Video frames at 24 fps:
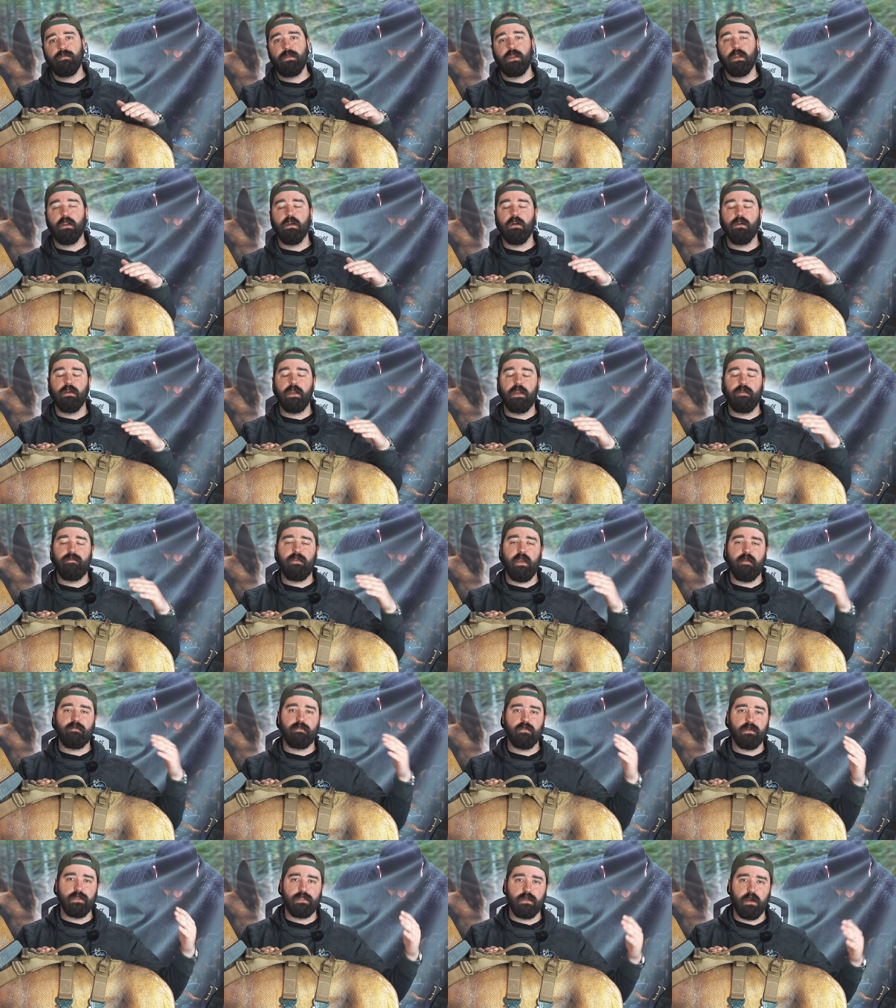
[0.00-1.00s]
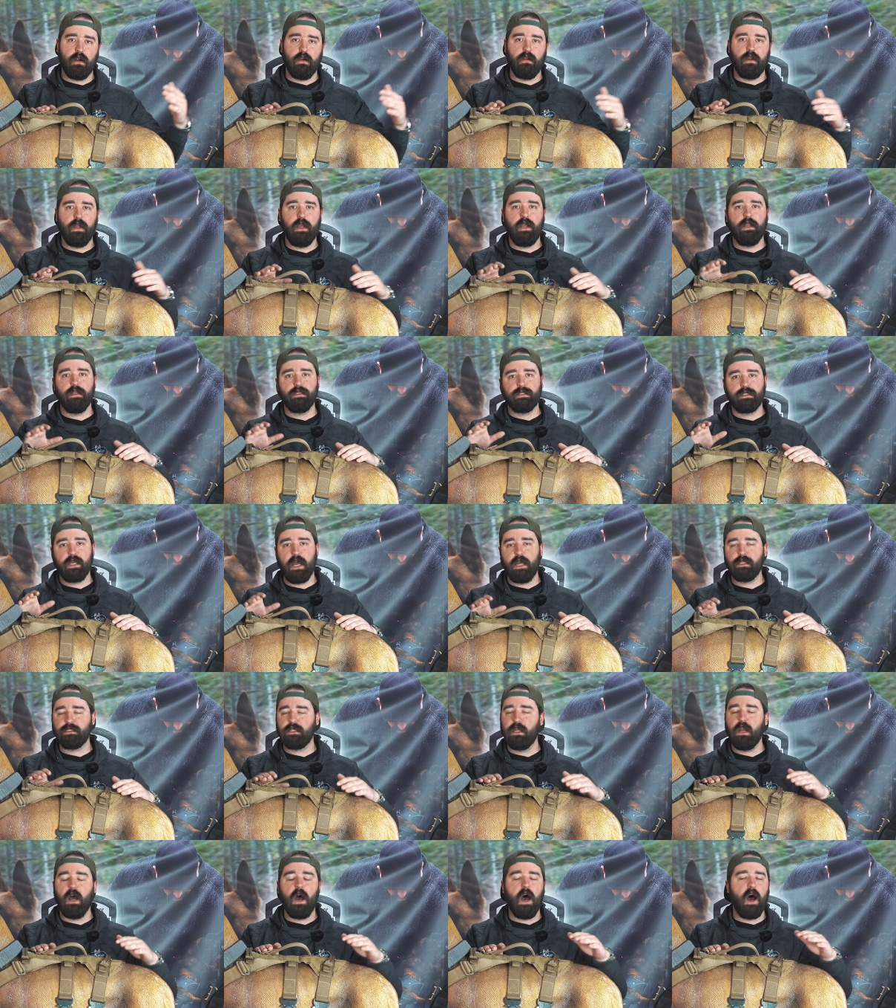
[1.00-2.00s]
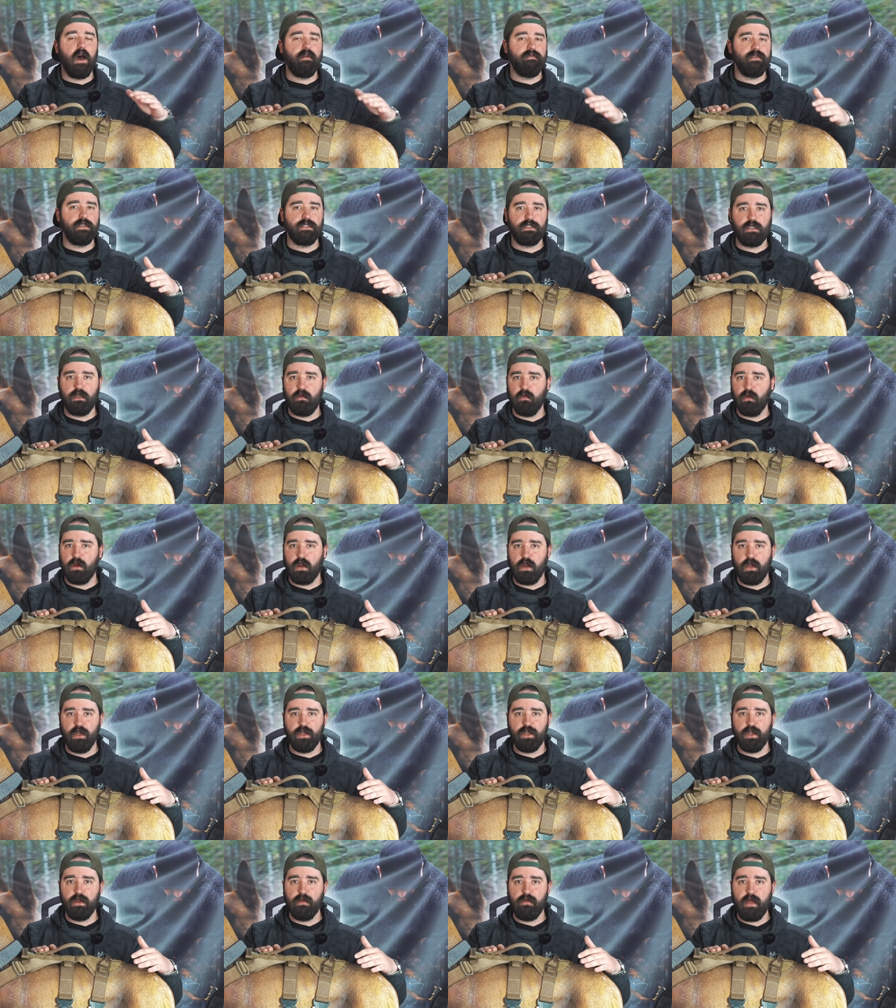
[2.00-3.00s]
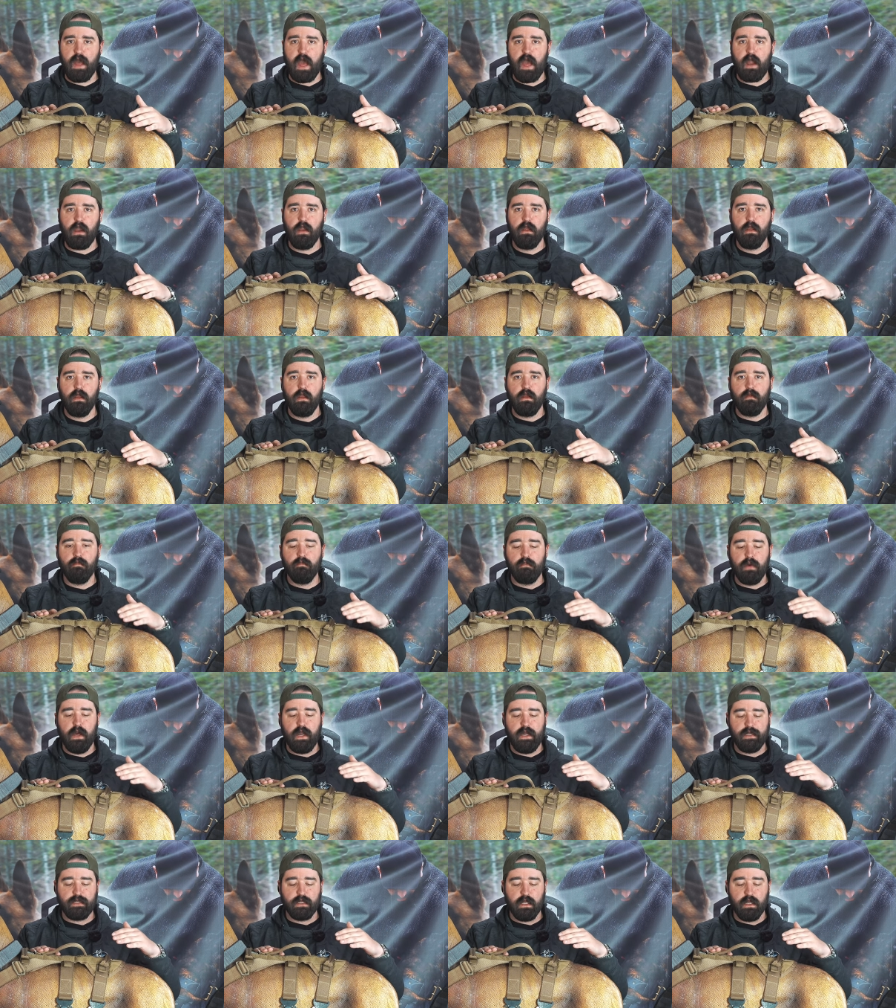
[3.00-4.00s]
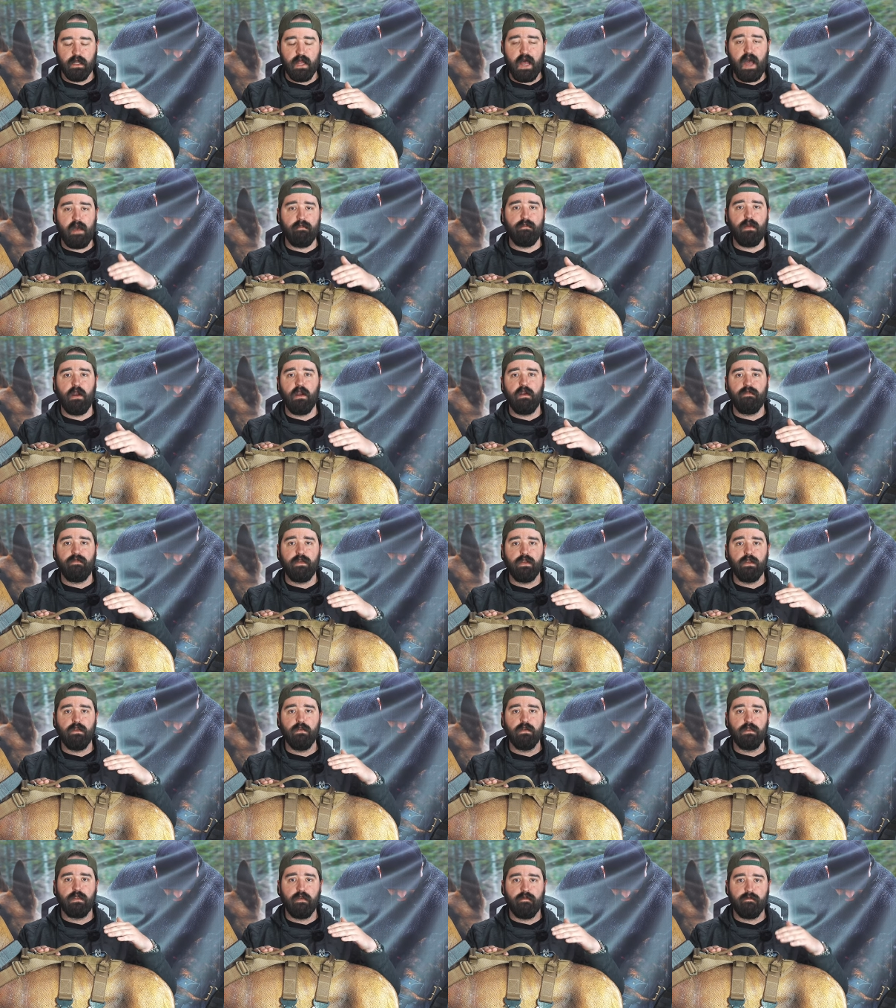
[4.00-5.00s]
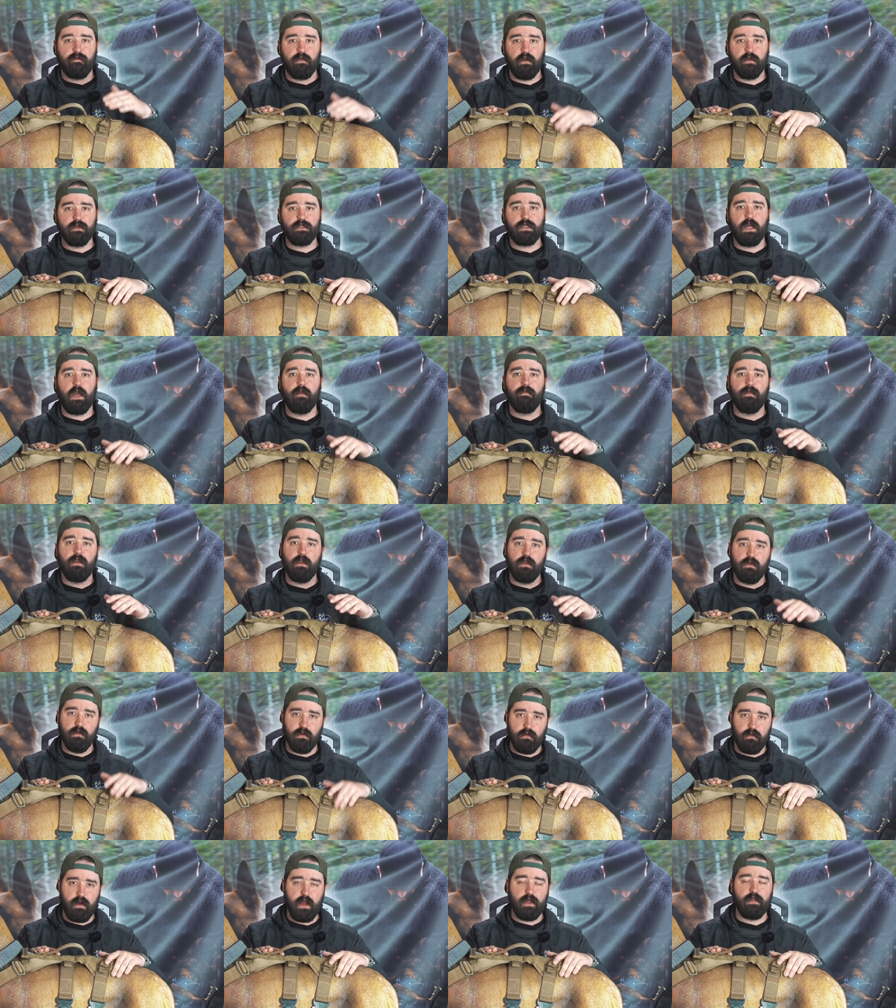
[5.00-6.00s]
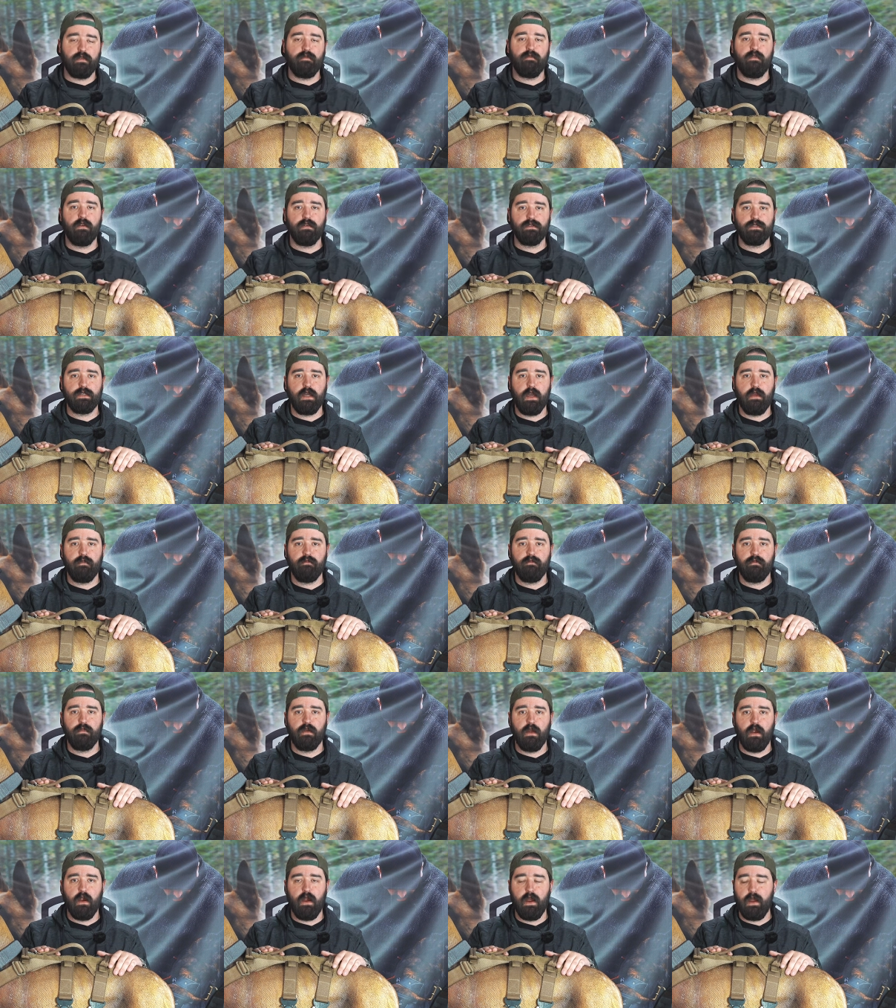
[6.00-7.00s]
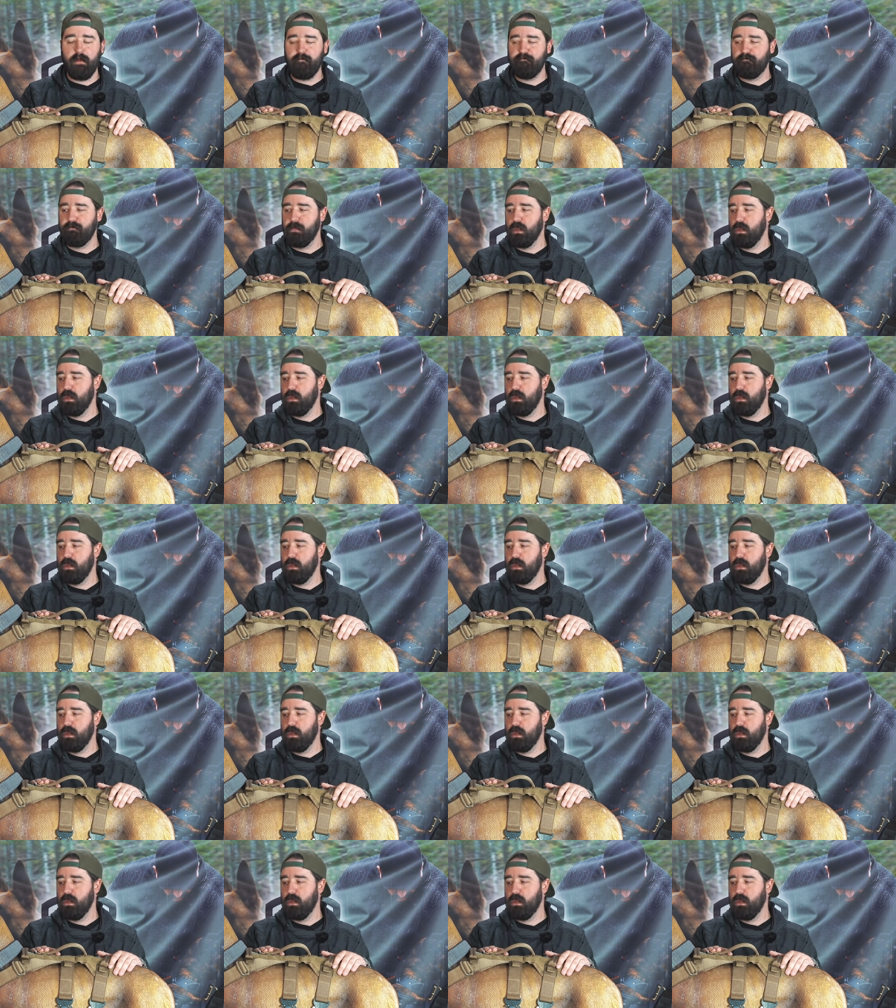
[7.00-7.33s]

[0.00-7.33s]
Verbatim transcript: you know, if you have to return it and size it, obviously we're going to do that, but it's a lot better if you do it the first time and you do it right the first time. All right?